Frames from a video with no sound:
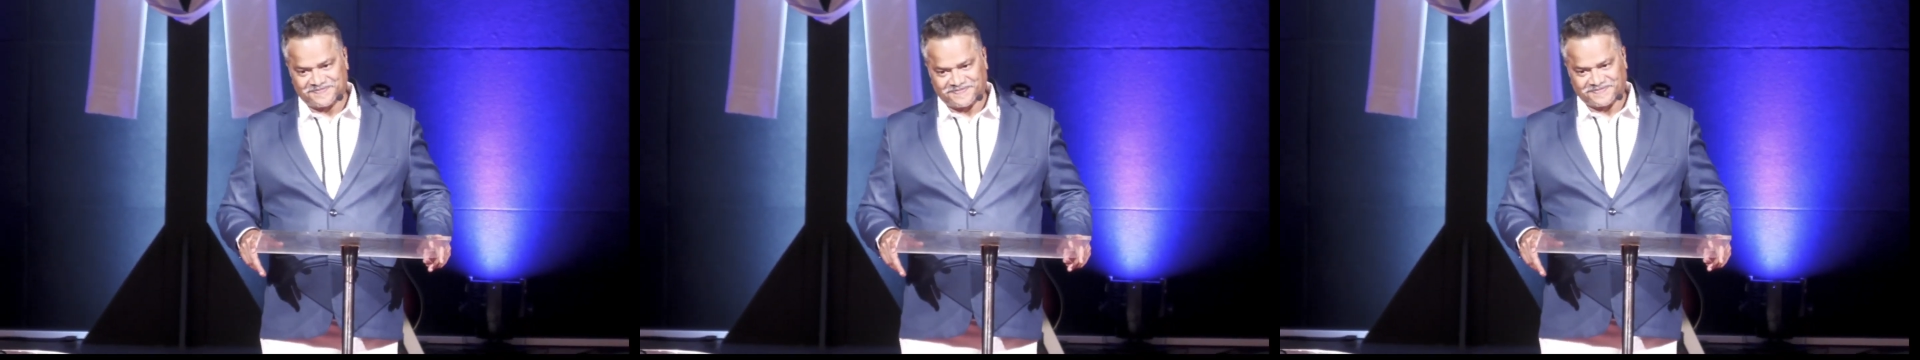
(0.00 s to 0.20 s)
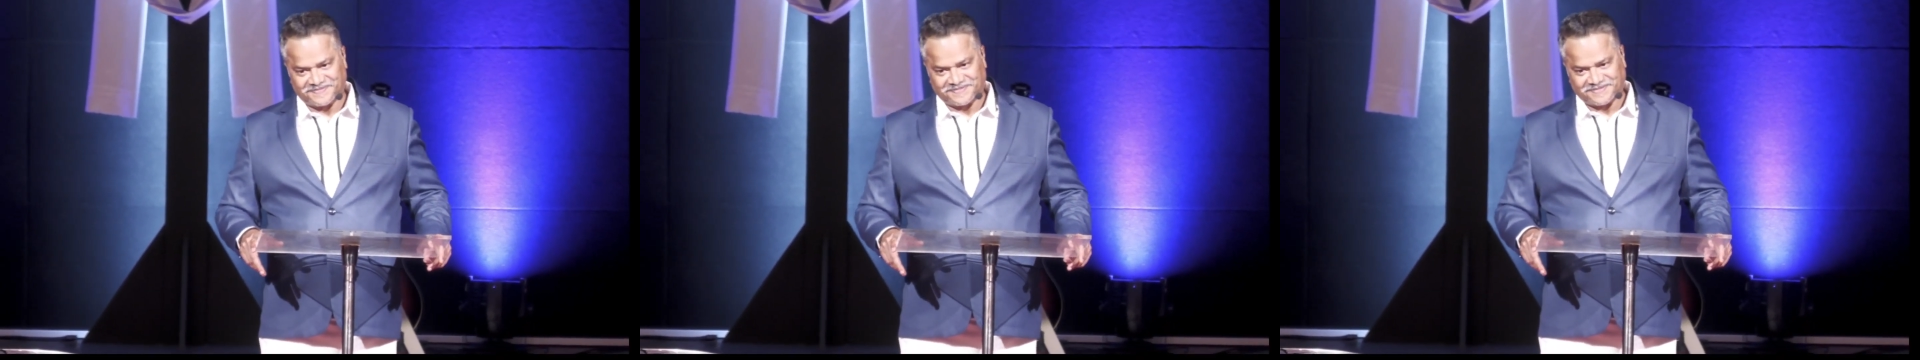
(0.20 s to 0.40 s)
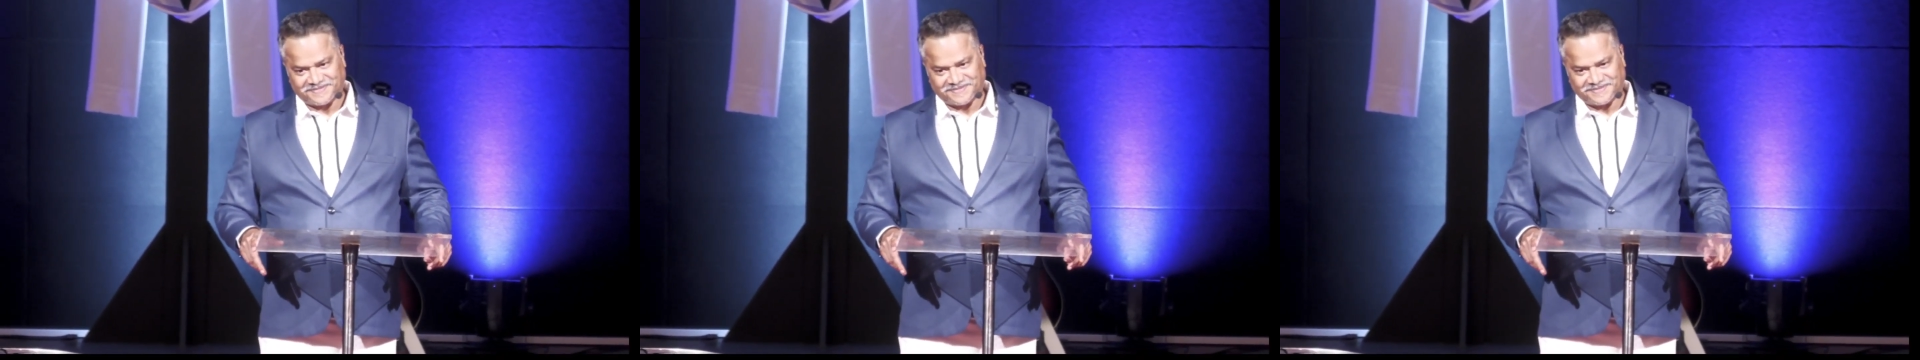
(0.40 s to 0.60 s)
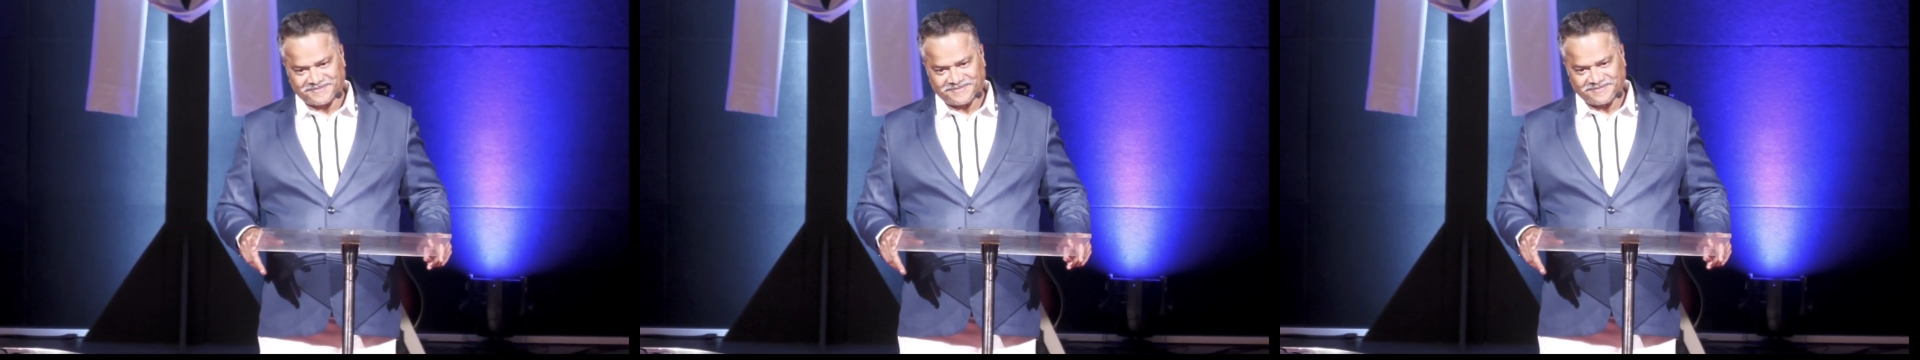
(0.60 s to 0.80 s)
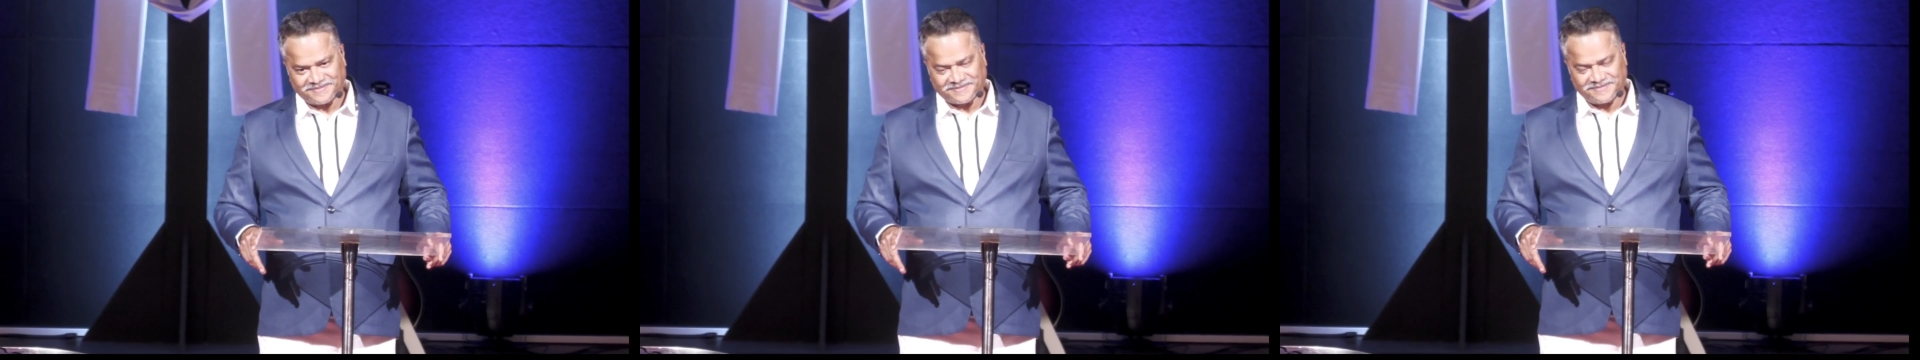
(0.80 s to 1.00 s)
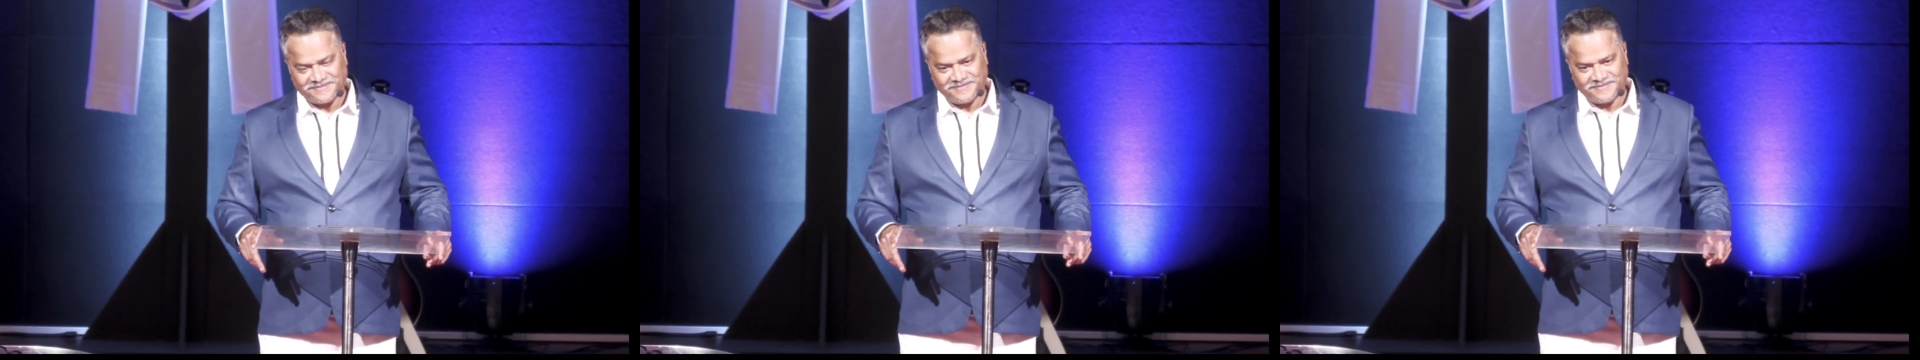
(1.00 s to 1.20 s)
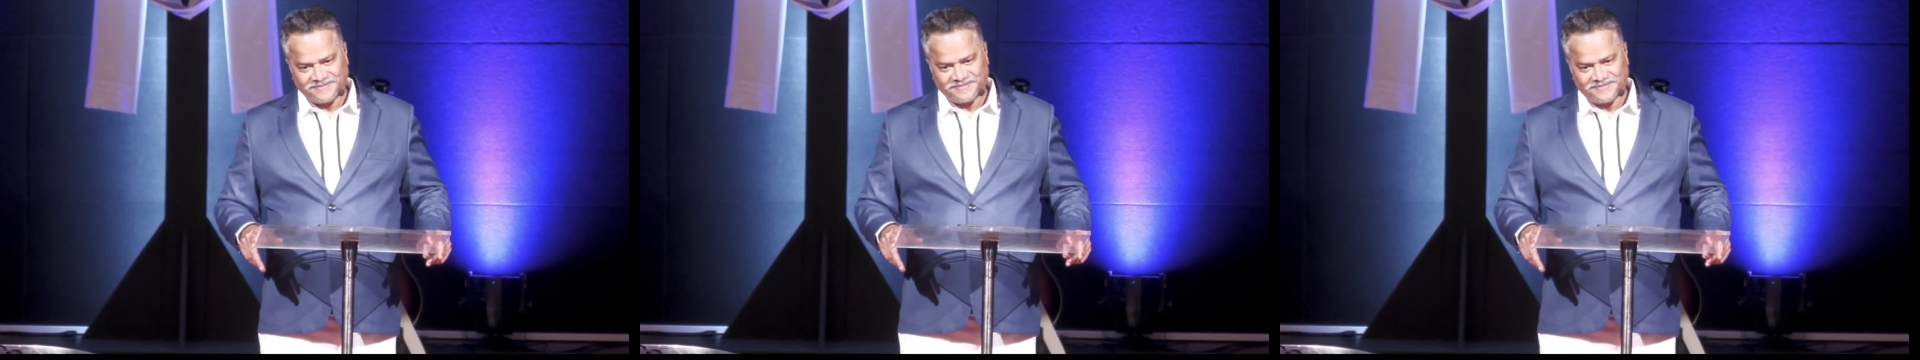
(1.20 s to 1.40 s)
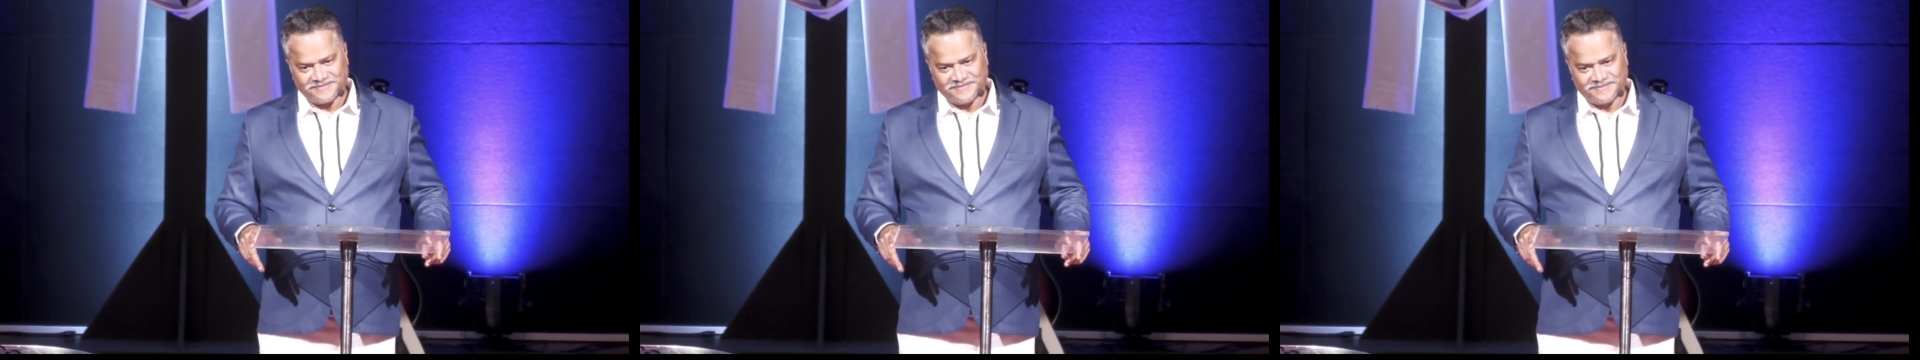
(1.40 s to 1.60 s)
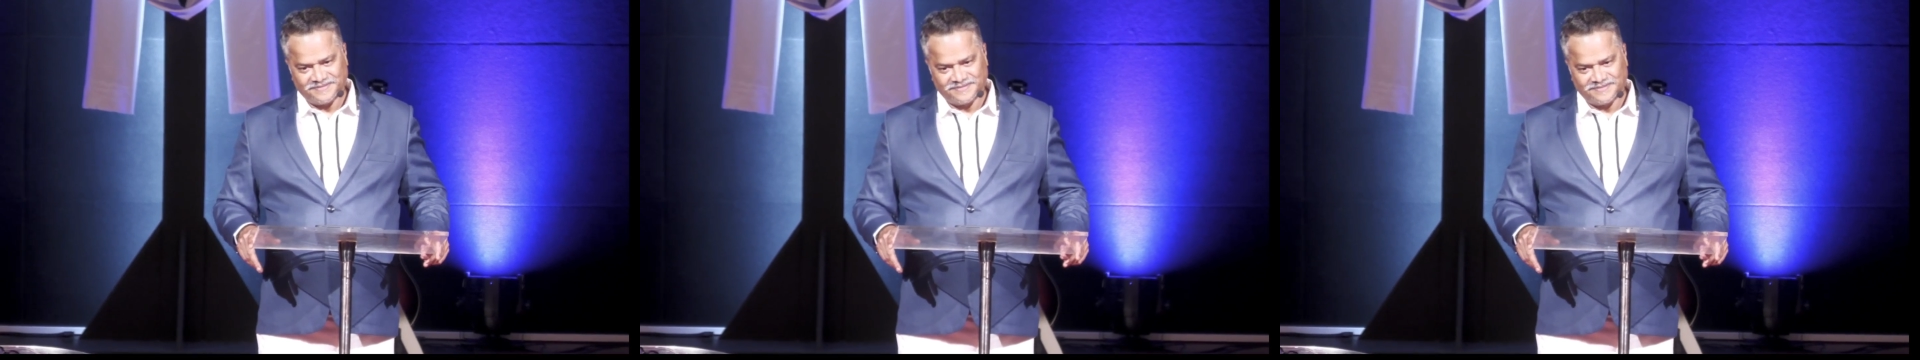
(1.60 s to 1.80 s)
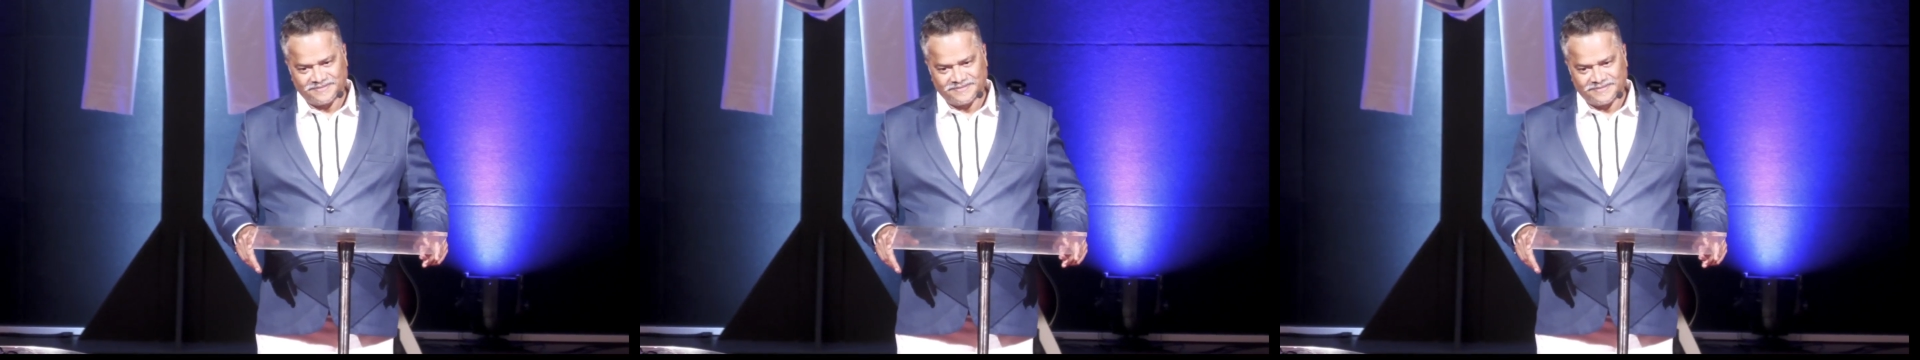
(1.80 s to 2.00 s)

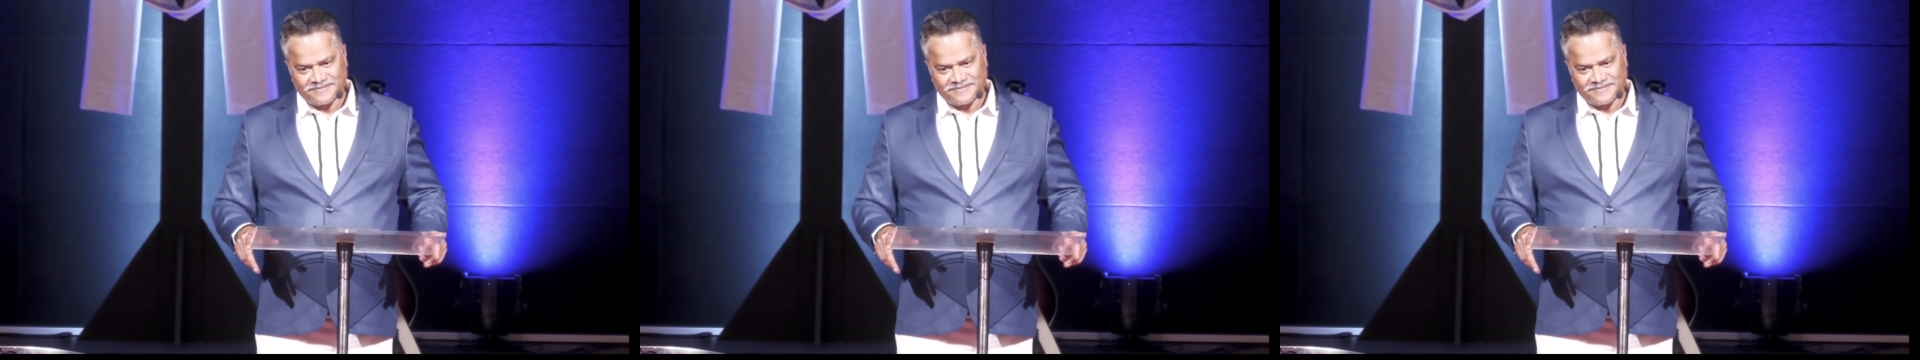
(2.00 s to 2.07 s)
No one is speaking in this clip.